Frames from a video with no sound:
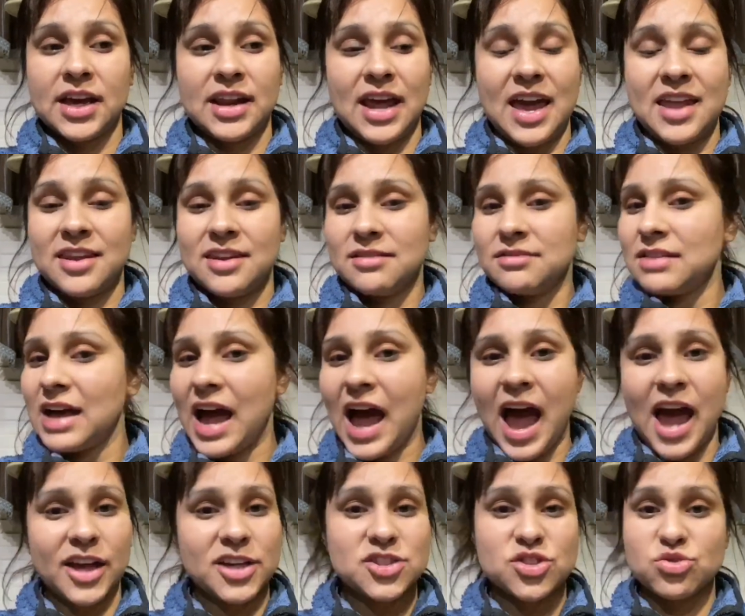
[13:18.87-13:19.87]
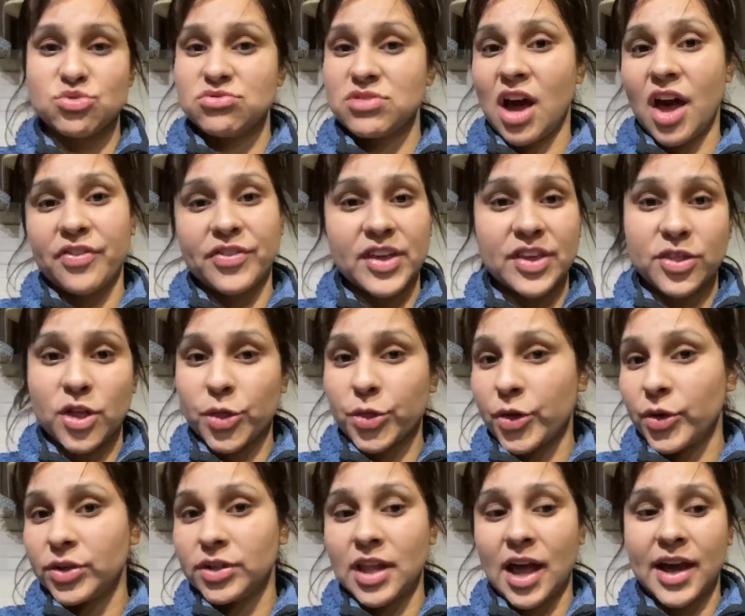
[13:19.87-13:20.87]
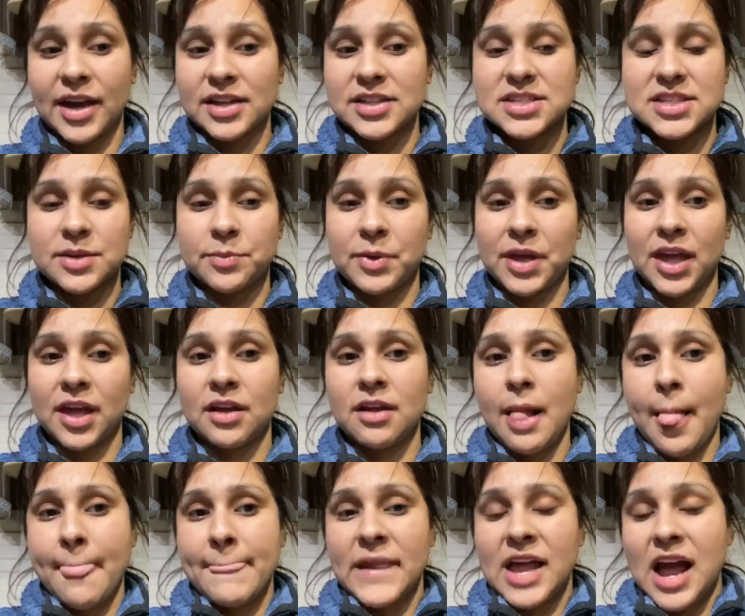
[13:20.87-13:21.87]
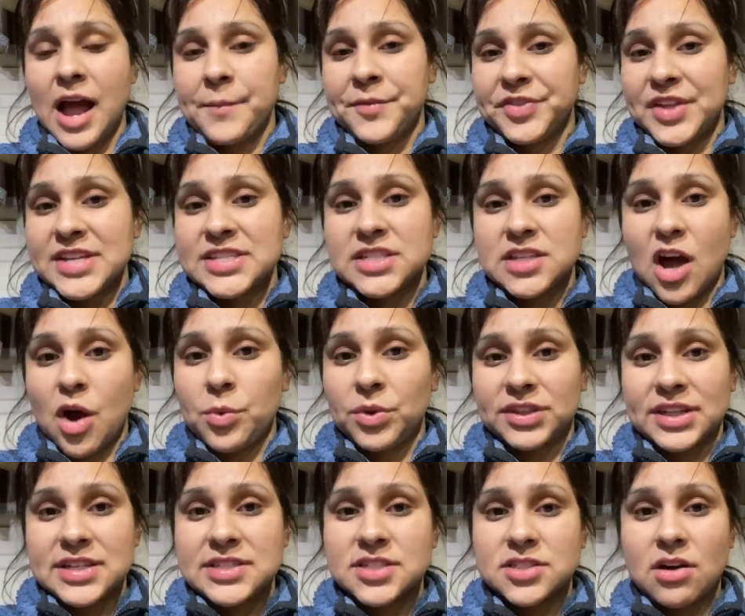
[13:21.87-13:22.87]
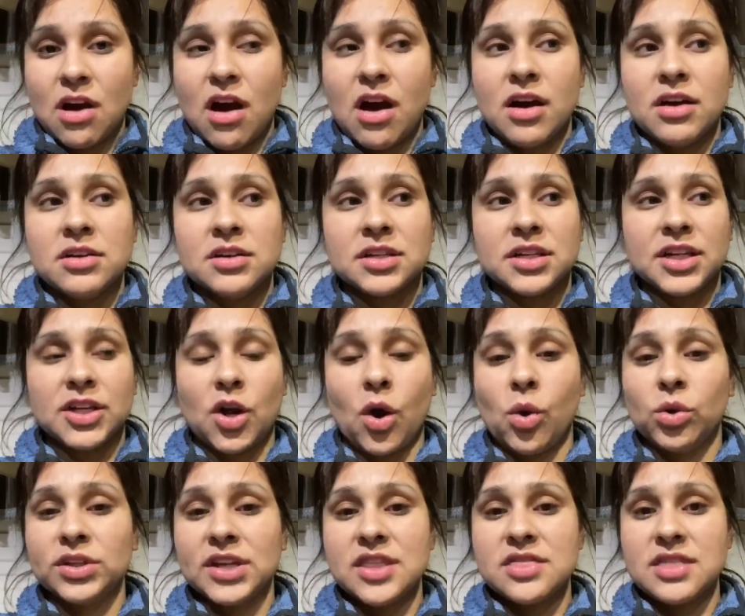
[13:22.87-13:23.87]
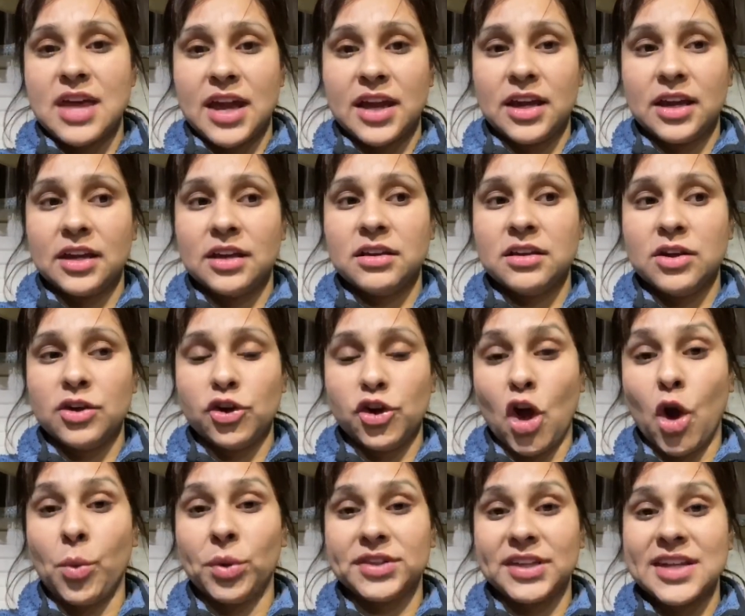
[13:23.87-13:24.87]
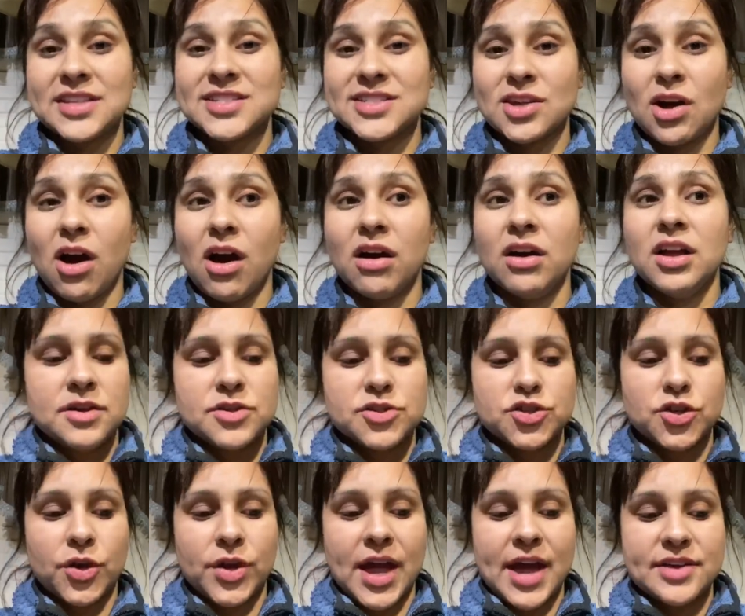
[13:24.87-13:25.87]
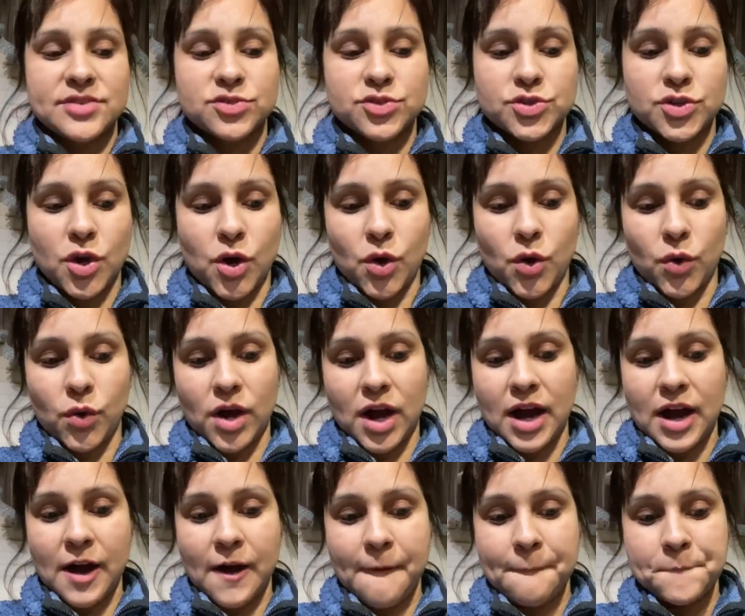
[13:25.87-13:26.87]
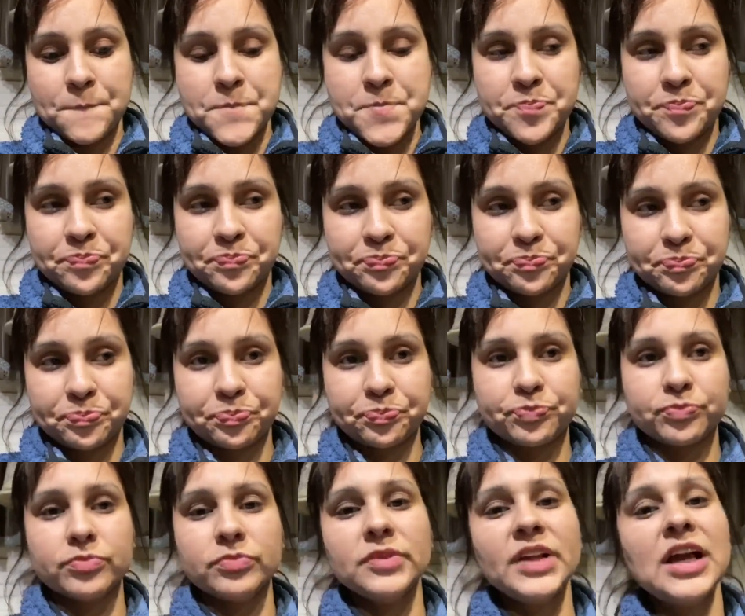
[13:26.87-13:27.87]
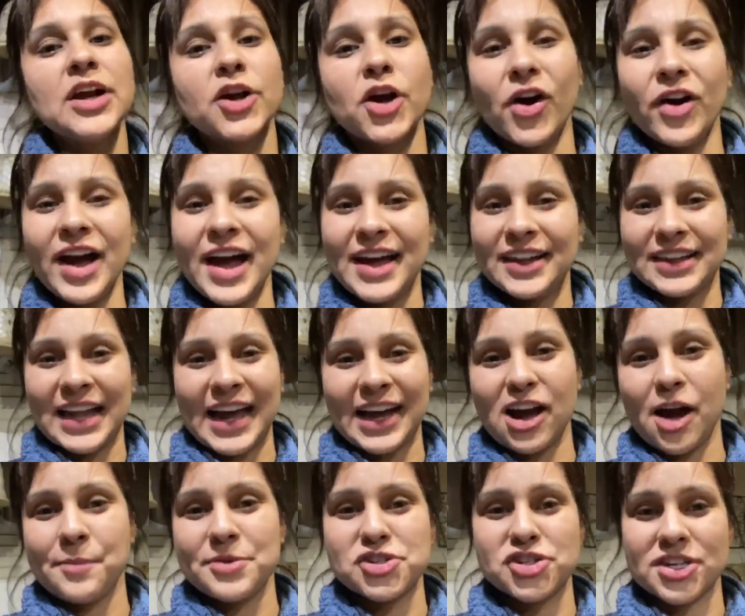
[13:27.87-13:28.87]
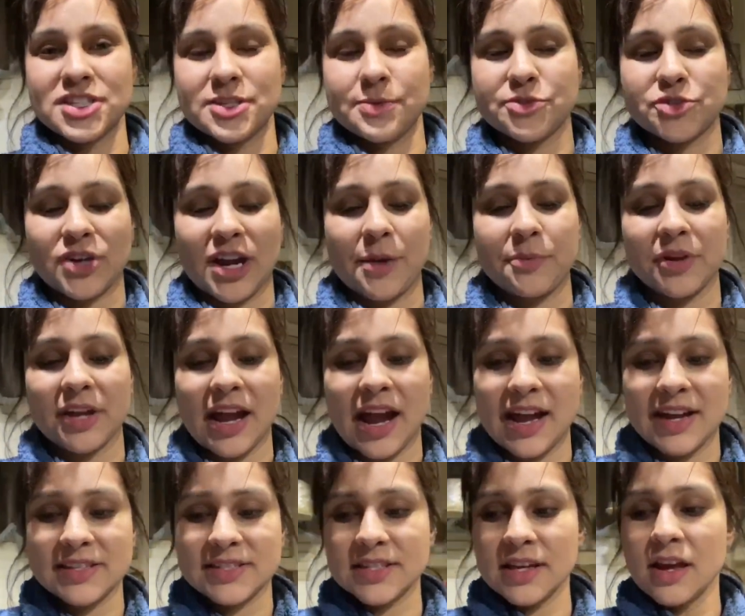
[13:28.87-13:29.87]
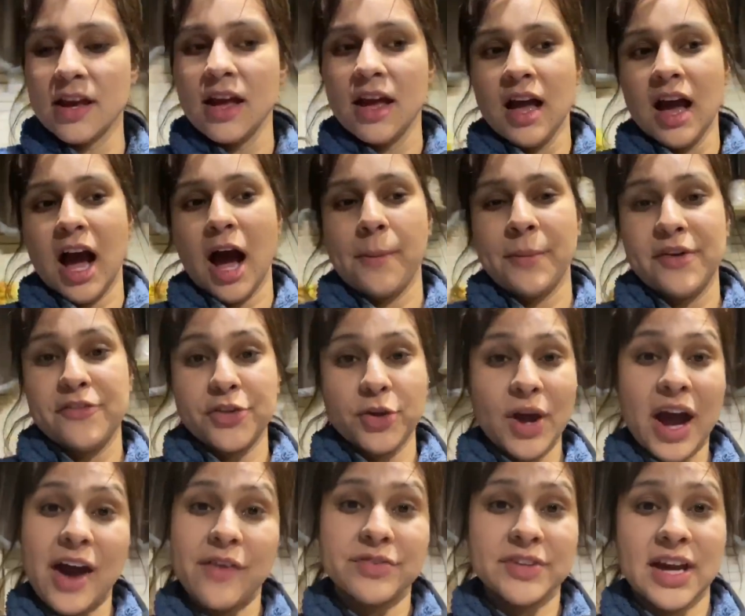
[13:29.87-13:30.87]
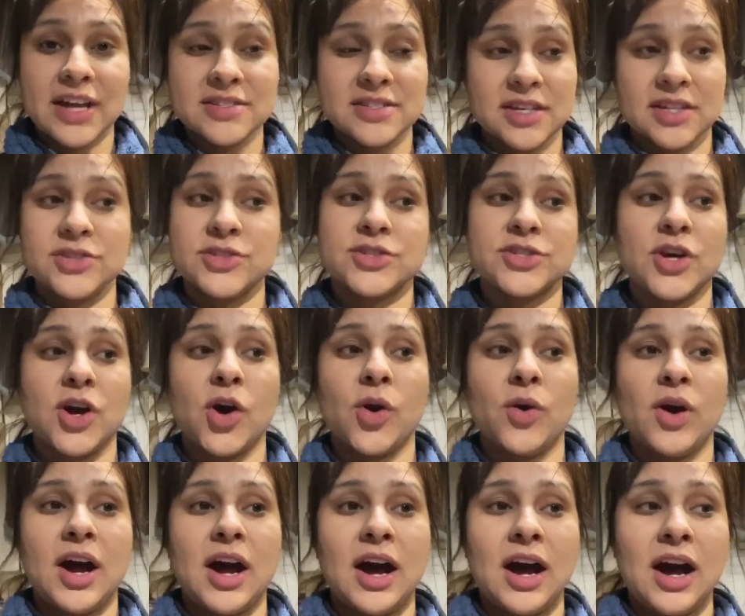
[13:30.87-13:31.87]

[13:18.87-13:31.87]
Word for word: And I do not think that they're lying to me. I mean, they saw what they saw, you know, only they know what they saw. So yeah, so go ahead, like, comment, share, subscribe, you guys, if you have not done so.